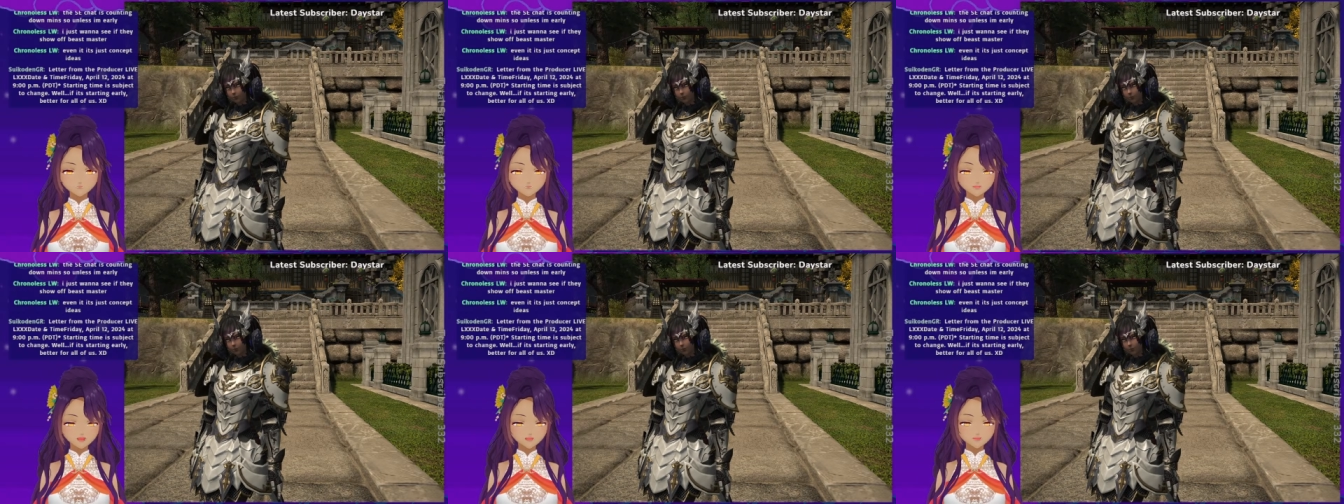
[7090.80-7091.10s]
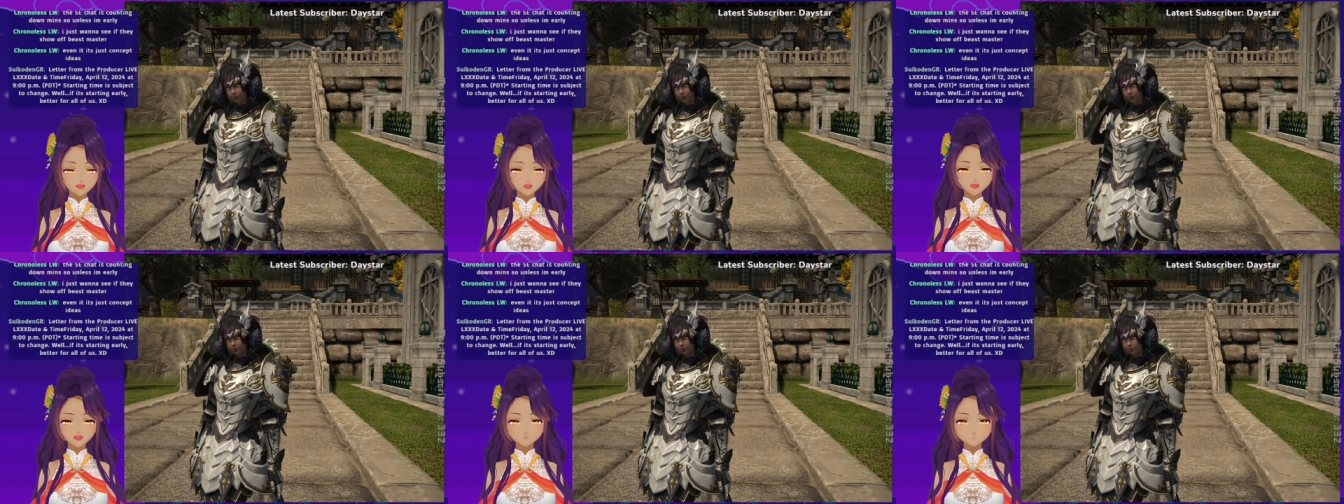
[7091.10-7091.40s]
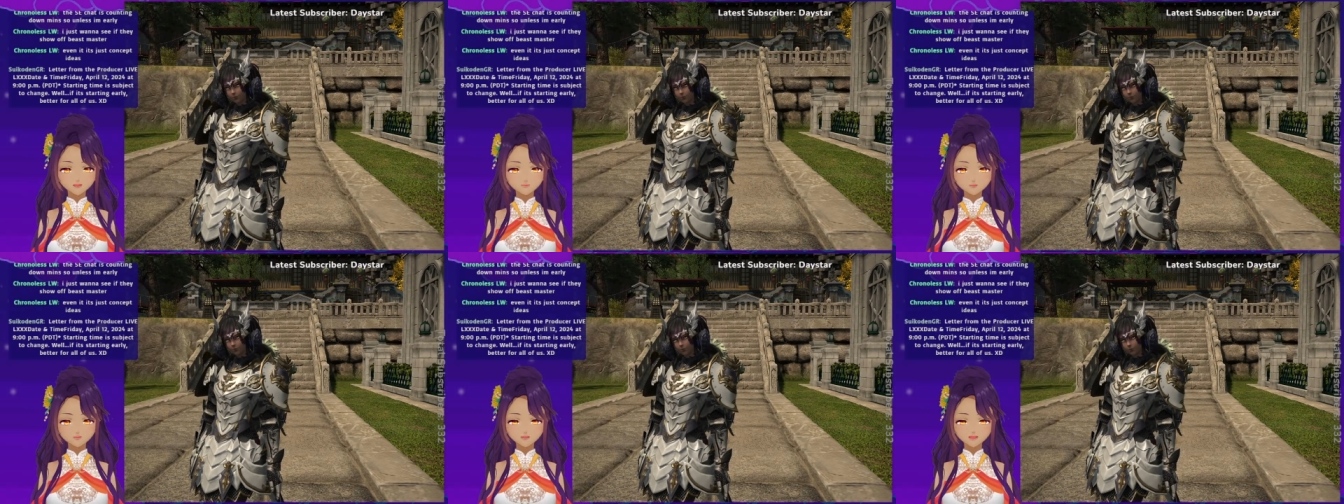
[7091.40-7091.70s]
I'm just
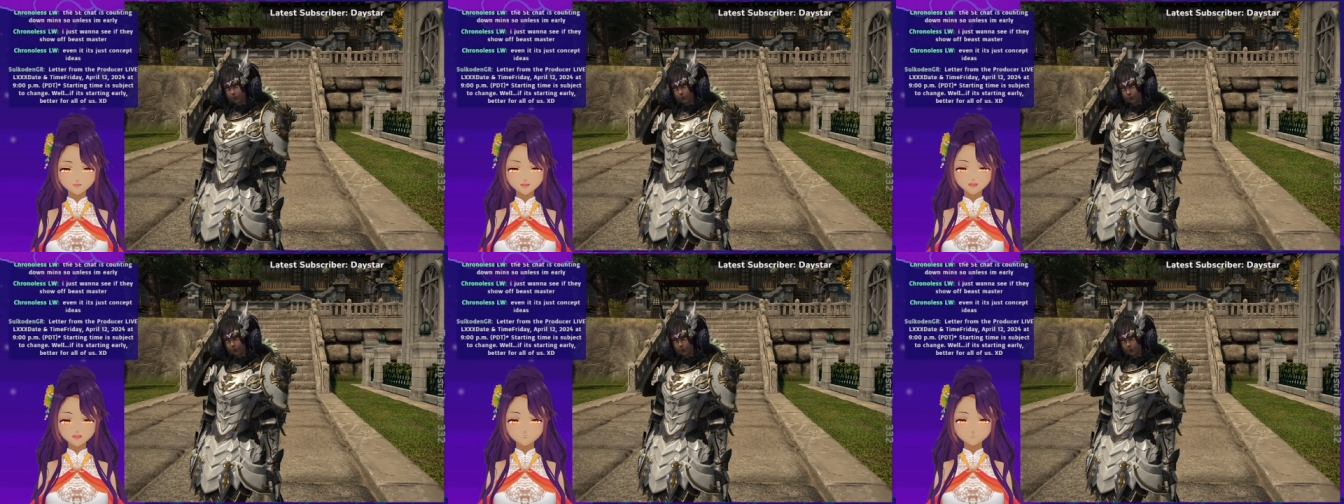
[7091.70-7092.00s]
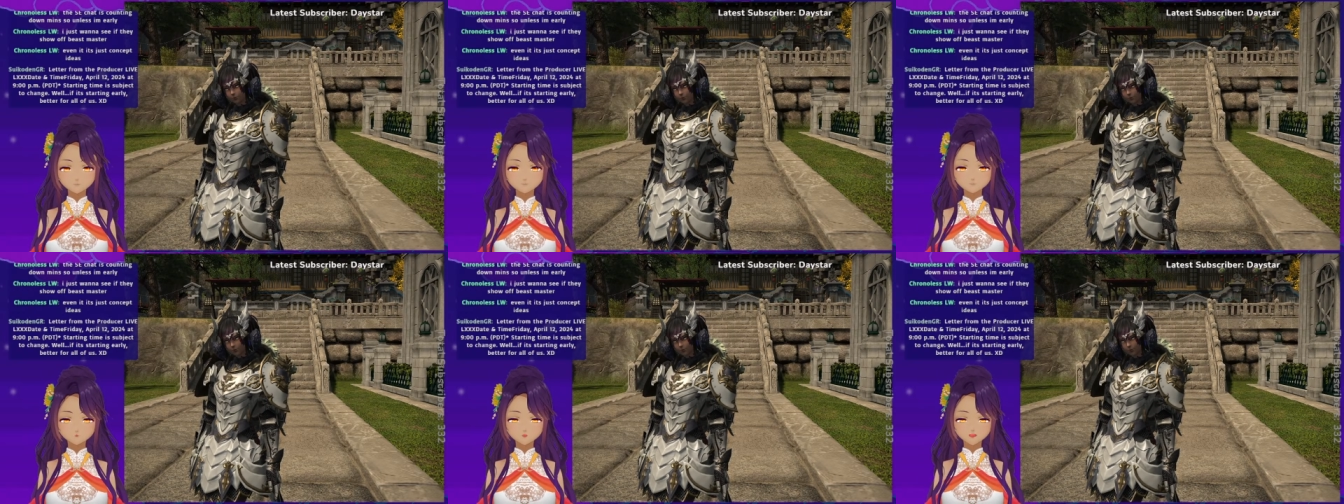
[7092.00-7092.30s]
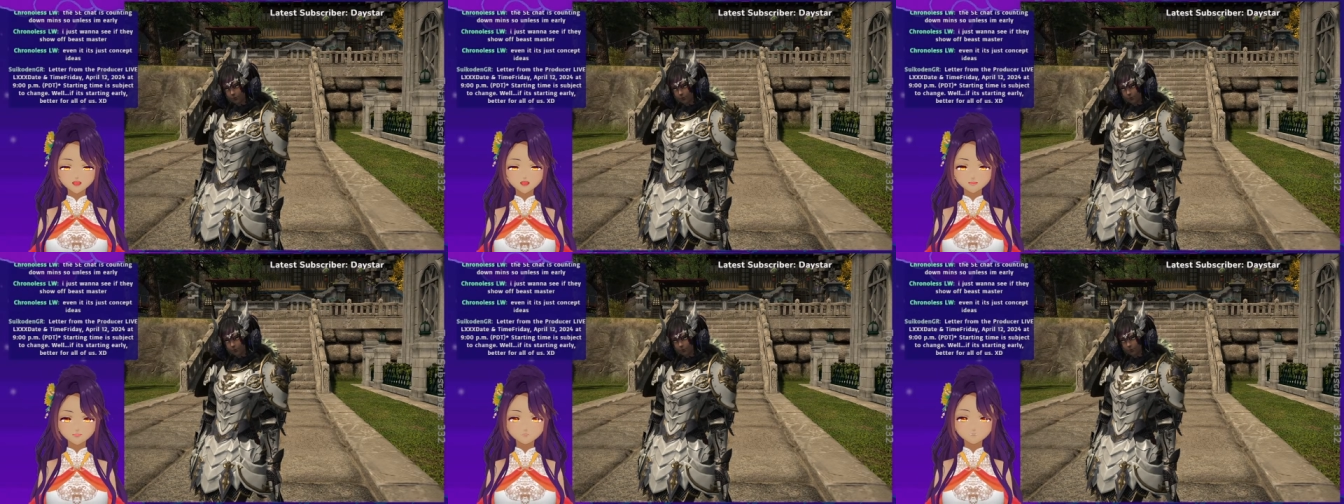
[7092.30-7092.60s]
not feeling too
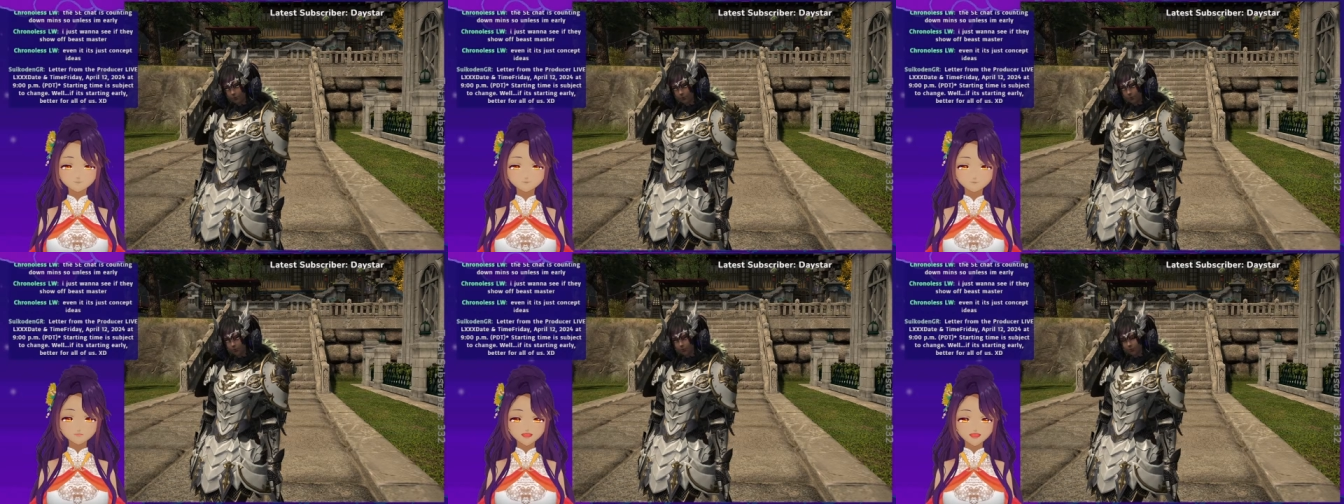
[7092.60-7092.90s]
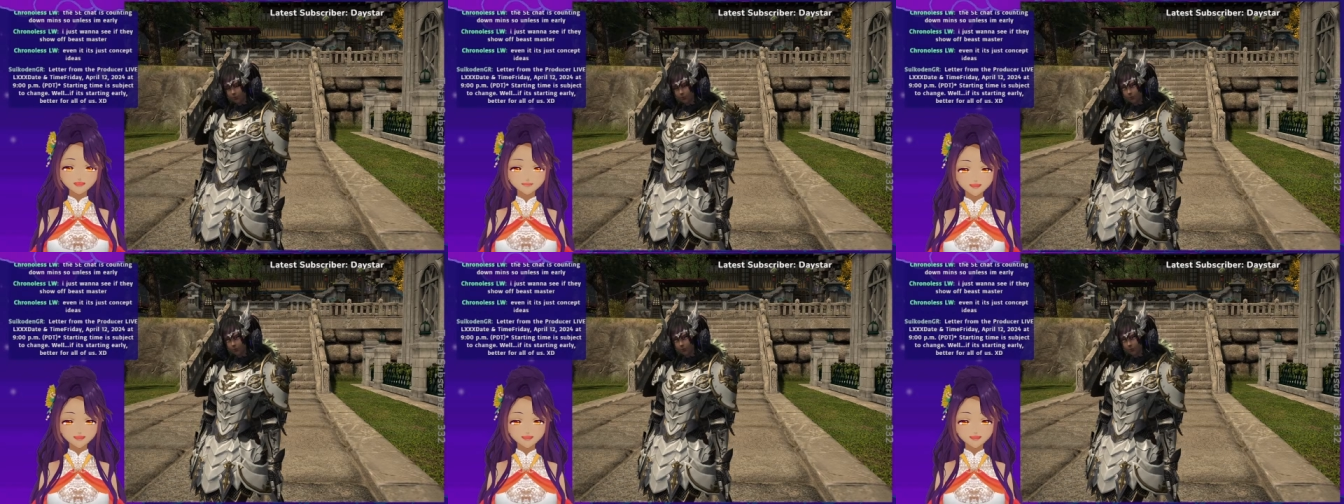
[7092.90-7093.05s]
hot. But